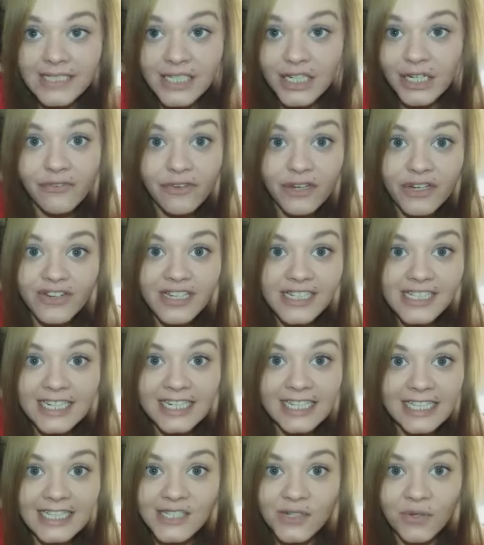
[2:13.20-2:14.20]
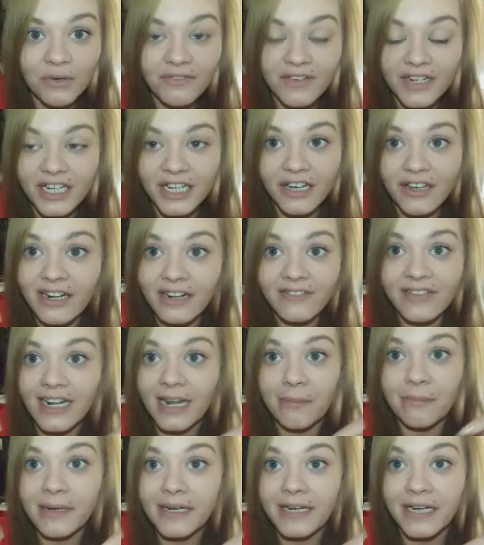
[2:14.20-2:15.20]
don't know if you're interested in this sort of video, you have to
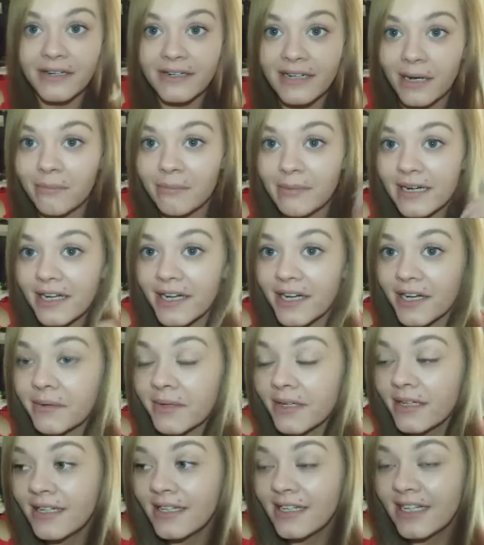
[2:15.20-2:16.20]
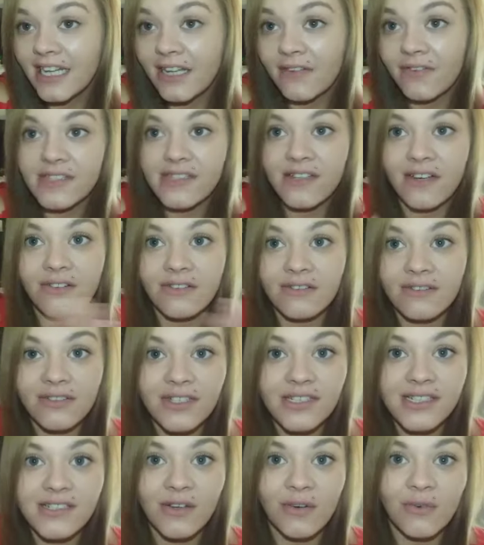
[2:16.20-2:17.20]
let me know down below if it's not
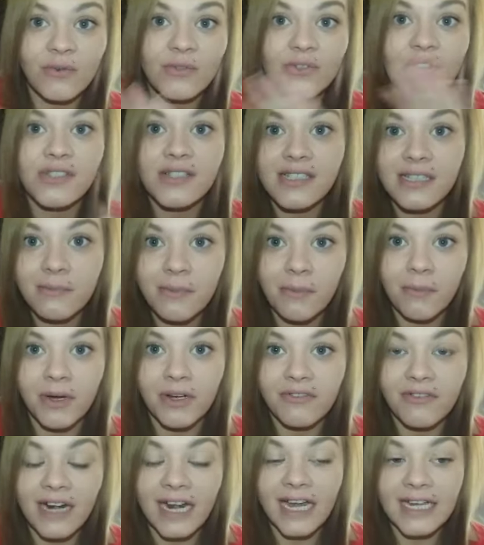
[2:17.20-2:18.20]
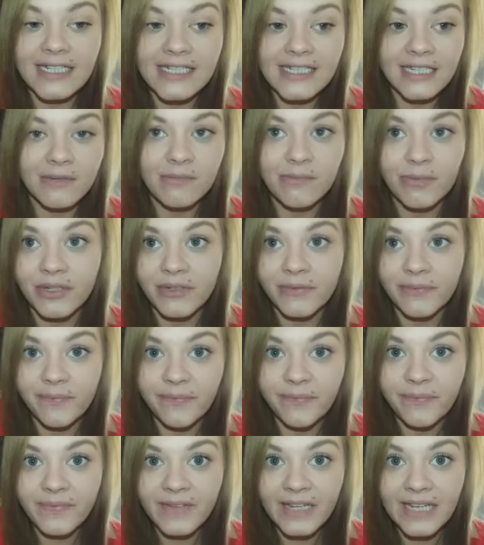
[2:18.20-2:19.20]
because it's not all just Slimming World related. But
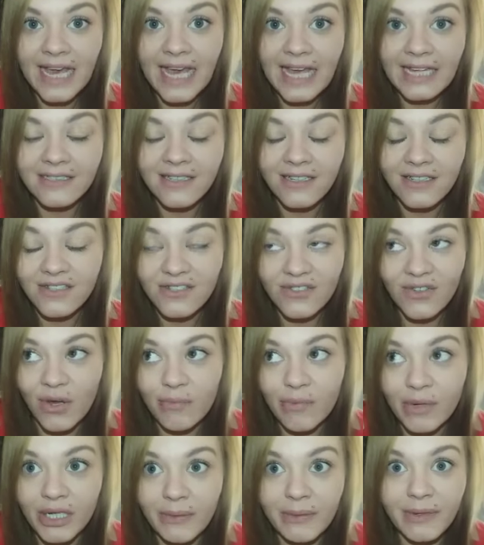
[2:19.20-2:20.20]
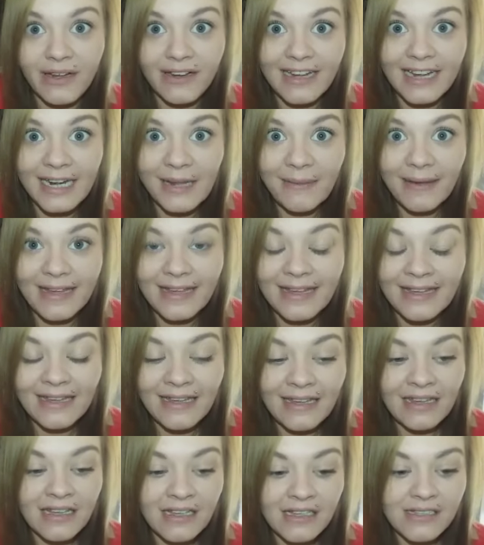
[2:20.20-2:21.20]
yeah, I just thought I'd bring you along anyway.
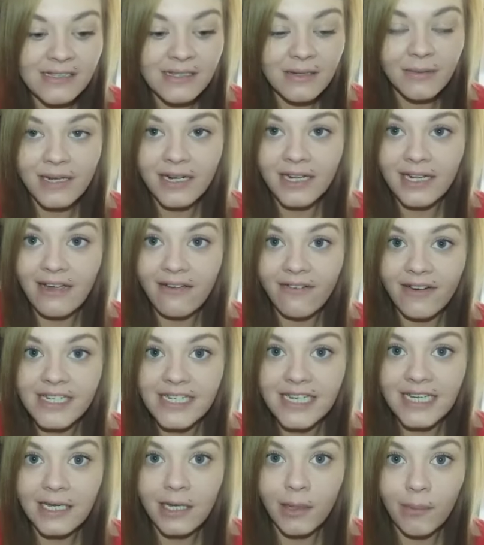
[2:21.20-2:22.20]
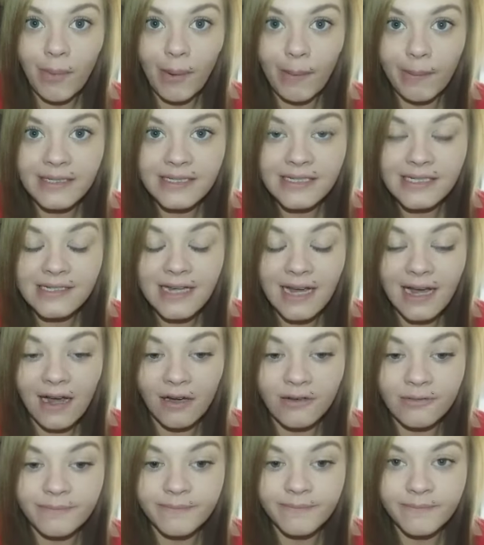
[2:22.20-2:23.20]
So we're gonna get ready, pop into
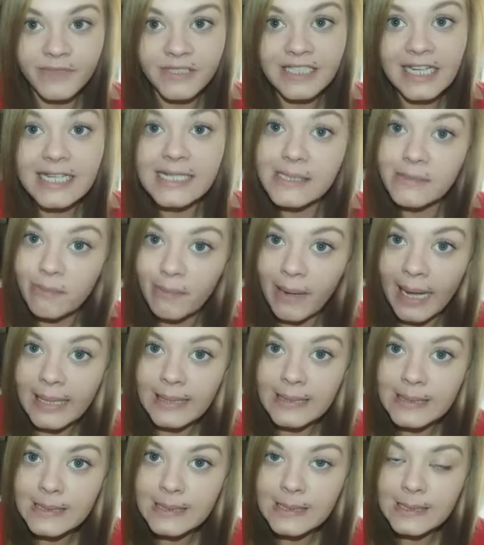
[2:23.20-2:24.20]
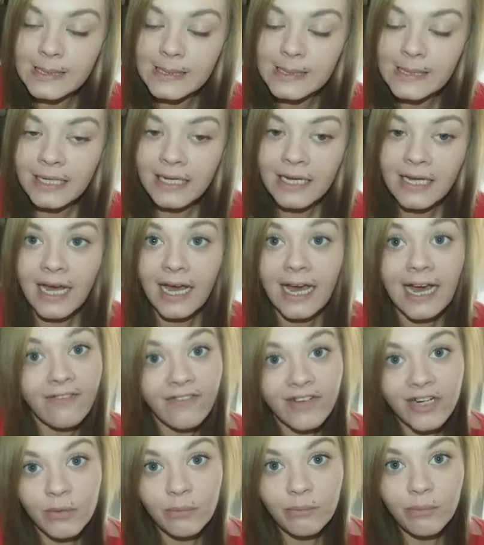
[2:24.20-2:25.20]
town, get some pants.
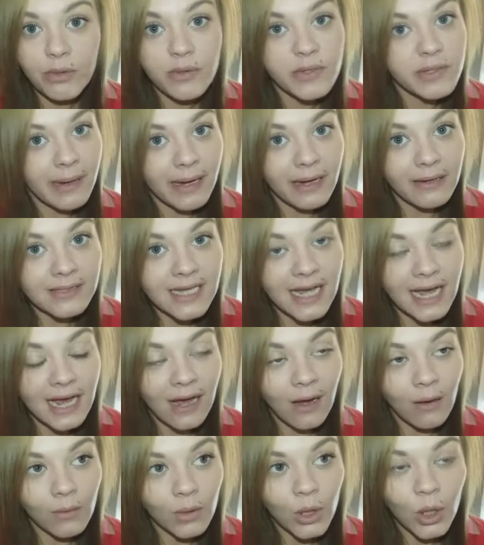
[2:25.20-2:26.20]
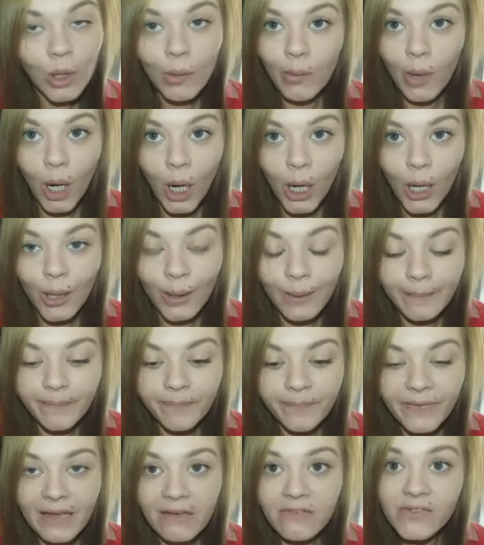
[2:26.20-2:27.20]
Have a little mooch about town, come home,
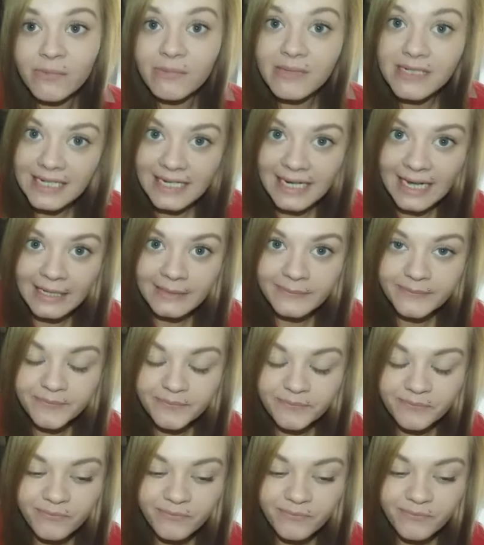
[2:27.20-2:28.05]
have some dinner,